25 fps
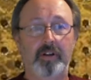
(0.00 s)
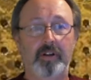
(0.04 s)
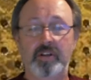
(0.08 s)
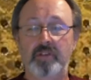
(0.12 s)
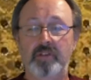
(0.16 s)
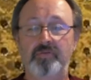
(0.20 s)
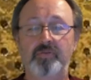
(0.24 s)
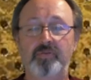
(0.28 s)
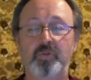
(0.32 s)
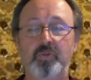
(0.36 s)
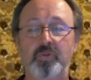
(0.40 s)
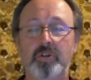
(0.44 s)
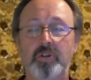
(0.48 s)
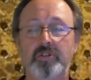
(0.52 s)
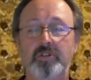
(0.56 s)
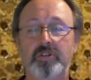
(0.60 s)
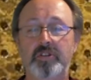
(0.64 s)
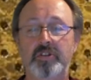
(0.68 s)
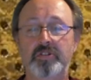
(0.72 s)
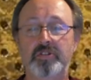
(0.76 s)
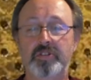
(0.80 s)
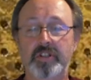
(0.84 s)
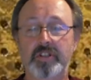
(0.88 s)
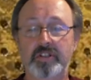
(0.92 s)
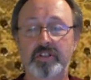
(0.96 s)
They forced
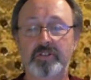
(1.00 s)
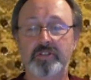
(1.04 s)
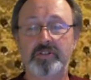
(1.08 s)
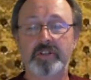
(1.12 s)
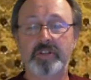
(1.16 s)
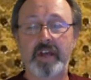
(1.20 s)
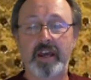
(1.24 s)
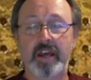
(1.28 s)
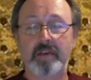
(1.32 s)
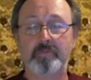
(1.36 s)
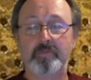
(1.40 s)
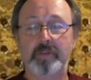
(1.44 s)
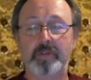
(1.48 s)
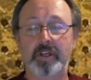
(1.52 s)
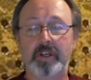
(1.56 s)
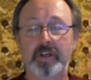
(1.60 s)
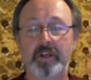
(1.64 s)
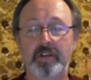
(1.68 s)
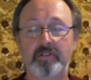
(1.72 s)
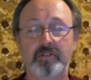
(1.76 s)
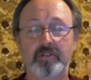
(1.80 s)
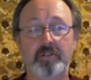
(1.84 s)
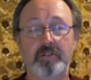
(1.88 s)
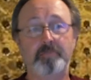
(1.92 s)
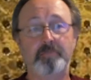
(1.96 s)
a sixth game
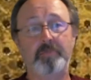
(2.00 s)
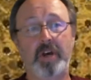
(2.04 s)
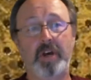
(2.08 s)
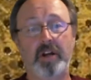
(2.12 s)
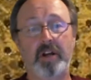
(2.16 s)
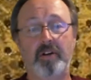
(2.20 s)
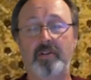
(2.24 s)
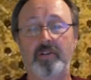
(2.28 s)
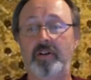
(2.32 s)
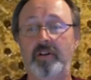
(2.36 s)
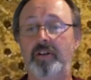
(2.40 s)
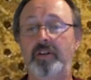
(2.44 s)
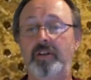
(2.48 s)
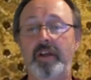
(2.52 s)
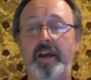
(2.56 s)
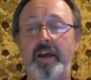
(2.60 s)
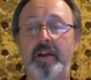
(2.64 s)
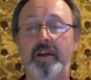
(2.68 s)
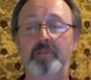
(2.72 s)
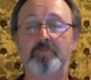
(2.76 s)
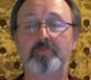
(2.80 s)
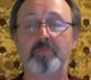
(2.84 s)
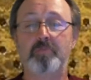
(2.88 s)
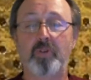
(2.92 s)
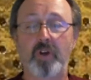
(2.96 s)
against a better
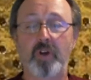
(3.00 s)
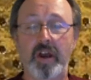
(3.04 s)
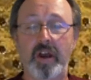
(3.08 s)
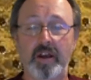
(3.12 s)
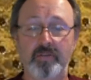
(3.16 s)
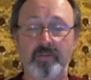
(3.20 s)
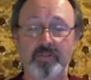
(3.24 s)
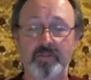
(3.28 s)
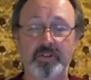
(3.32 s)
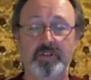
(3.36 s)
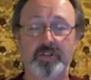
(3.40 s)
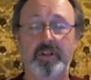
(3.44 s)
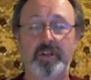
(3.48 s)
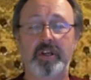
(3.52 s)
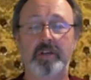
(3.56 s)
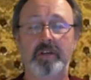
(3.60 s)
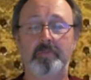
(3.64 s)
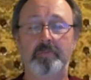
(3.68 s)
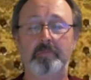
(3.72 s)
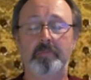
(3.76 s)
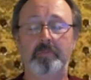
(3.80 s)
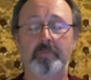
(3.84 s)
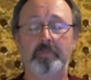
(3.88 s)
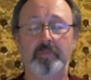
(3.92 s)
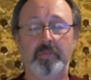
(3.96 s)
Atlanta Braves
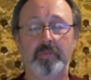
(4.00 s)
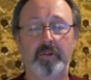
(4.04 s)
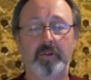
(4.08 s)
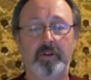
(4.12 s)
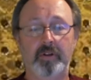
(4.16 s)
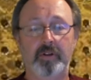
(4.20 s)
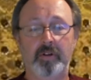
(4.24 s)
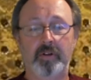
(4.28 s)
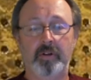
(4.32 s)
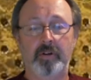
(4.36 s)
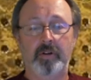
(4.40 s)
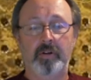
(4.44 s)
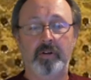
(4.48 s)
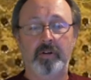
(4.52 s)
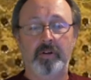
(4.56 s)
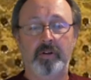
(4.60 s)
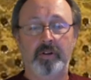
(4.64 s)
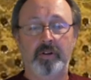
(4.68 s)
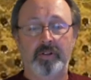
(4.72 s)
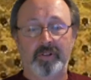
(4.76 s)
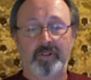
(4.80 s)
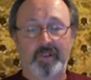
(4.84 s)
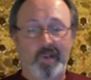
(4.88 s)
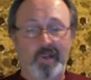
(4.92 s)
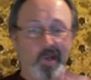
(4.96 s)
team
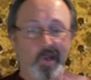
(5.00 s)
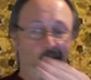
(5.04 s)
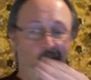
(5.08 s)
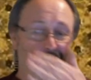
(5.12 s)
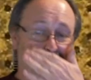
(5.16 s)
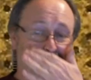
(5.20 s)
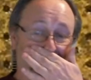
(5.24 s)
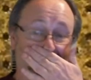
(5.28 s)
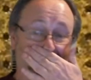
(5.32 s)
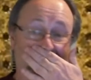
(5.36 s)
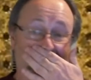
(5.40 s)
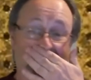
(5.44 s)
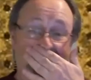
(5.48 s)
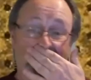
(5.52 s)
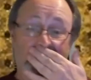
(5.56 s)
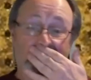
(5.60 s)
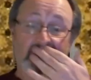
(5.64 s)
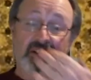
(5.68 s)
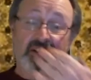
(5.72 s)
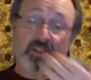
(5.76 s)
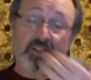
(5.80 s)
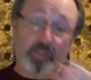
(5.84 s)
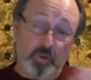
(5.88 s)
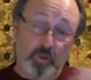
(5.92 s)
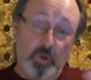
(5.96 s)
and
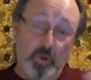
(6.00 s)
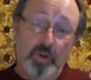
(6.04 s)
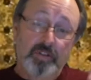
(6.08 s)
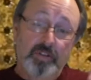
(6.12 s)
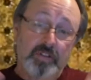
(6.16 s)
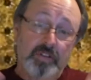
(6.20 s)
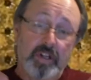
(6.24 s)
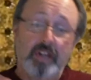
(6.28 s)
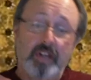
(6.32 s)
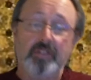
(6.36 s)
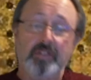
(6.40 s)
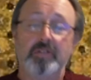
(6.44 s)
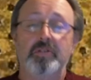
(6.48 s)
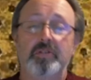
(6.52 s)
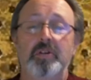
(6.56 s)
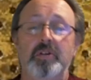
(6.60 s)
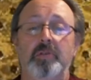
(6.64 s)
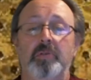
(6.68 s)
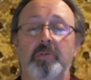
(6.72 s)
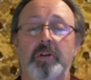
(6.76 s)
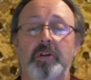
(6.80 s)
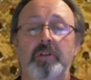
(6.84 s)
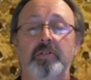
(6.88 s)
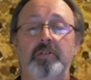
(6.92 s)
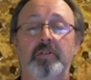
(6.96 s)
lost that
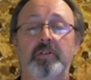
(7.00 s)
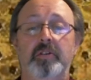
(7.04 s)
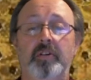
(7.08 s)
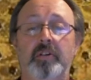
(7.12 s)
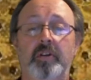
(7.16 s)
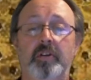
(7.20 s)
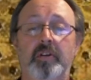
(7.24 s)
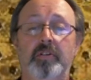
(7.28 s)
series.